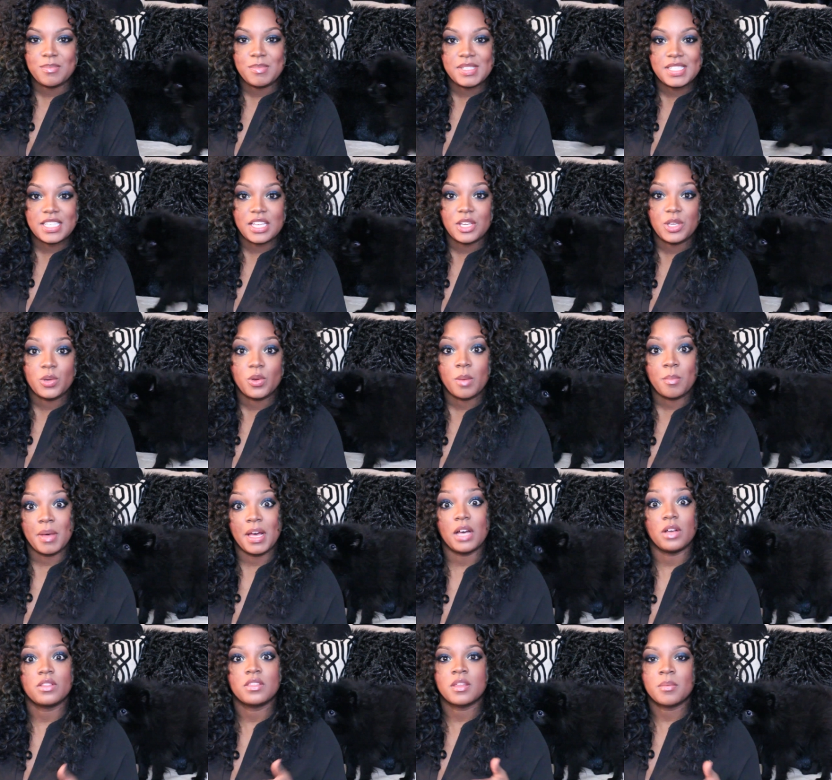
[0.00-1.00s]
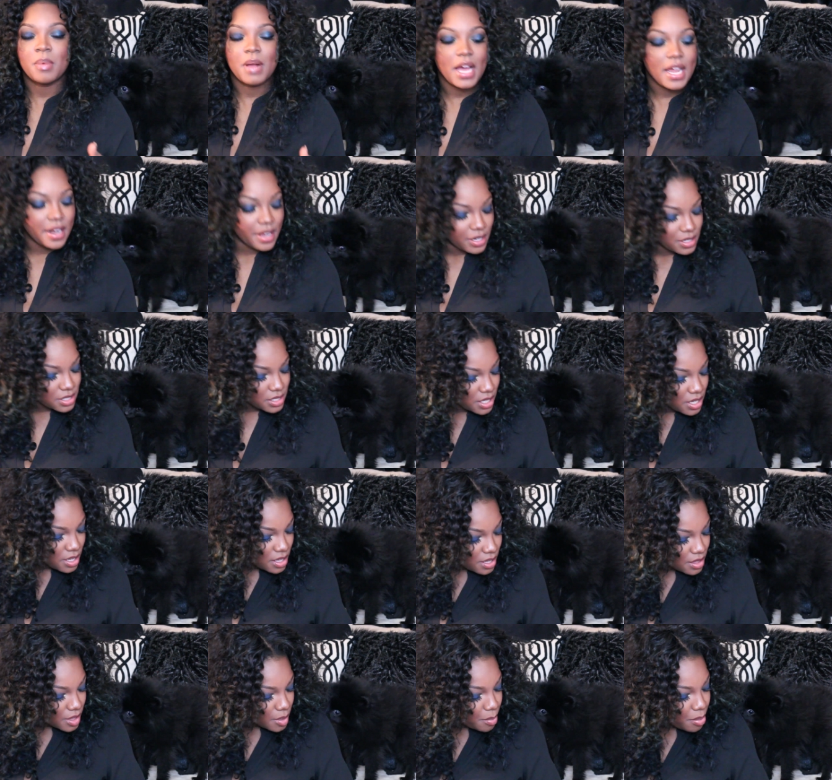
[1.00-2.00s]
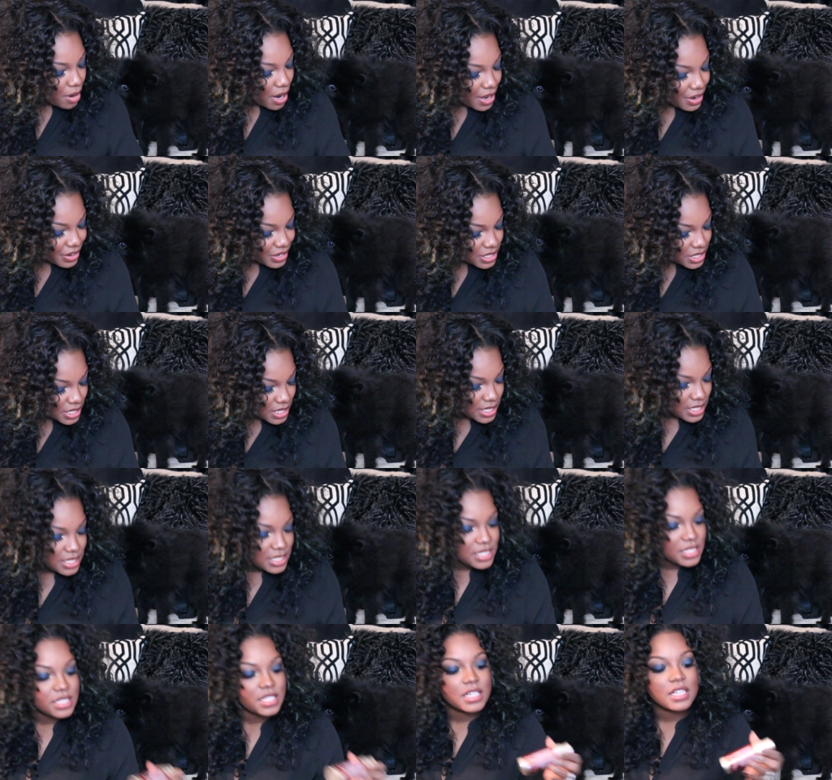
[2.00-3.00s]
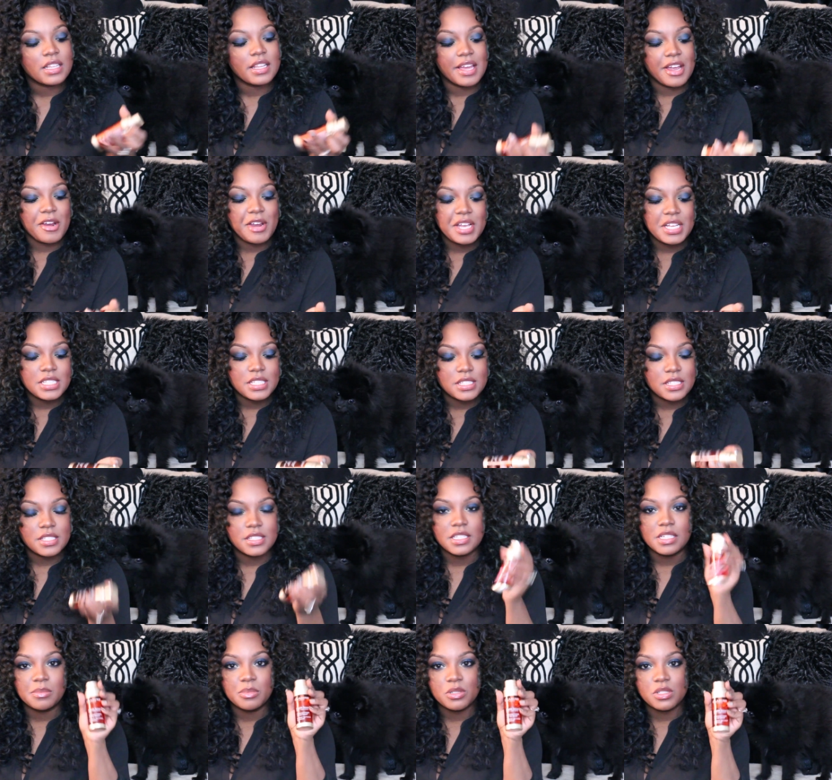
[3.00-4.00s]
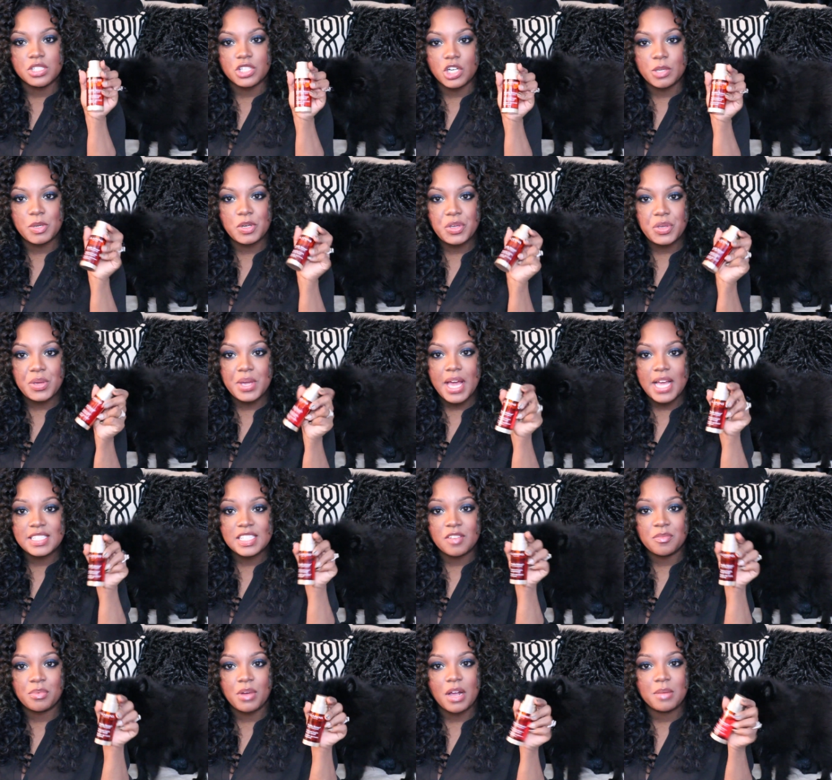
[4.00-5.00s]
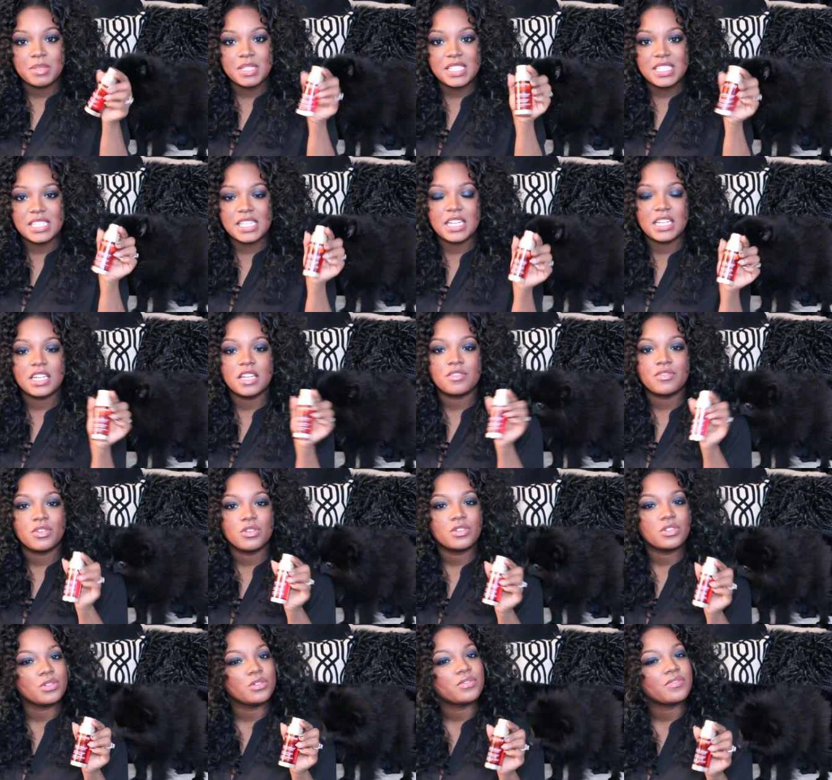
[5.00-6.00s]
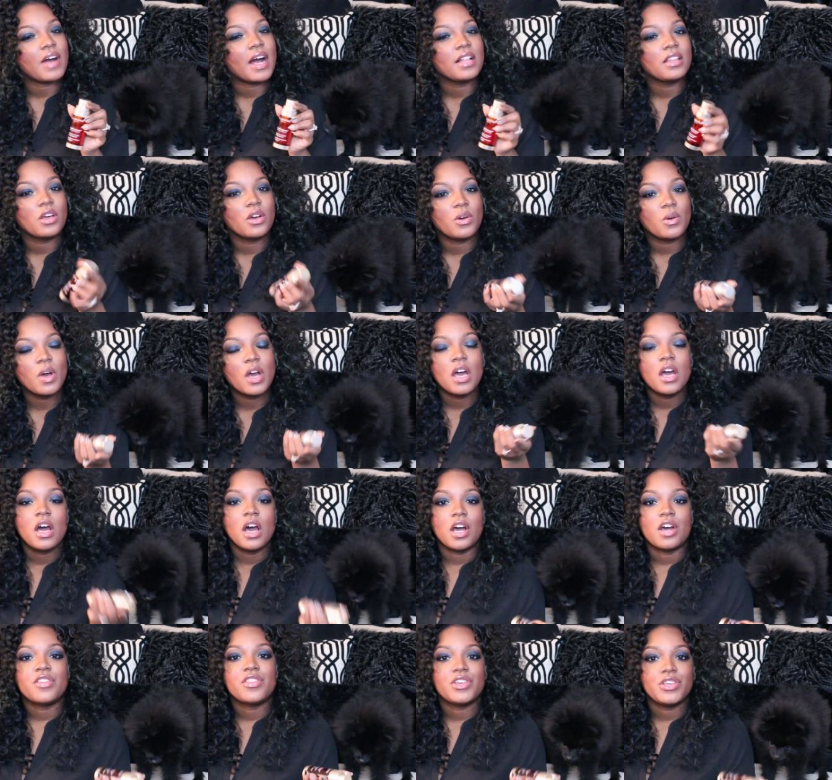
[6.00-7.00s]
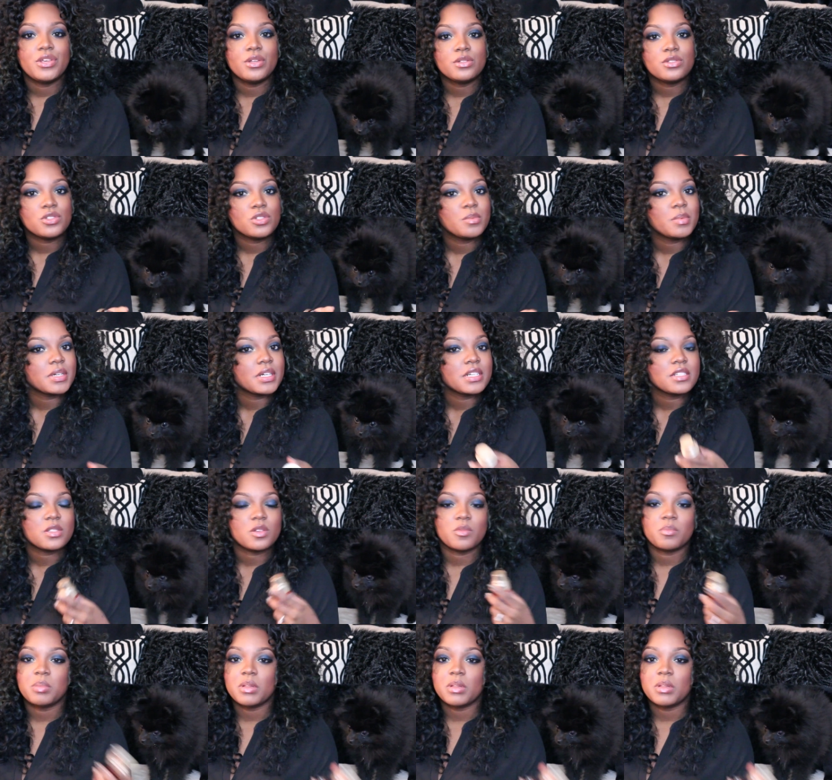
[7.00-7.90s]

let me tell you about the product. The product is the Clarins Double Serum. I know you guys have probably seen it if you do follow other YouTubers or